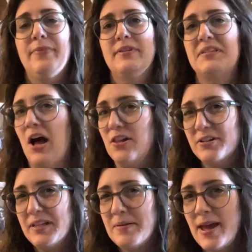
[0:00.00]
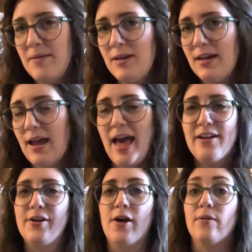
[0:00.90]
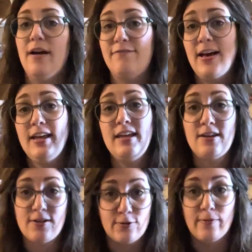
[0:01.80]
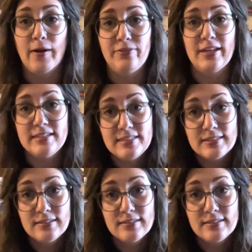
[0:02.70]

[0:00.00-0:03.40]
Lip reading: Scholarly, maybe? I don't know. A fucking nerd wrote this.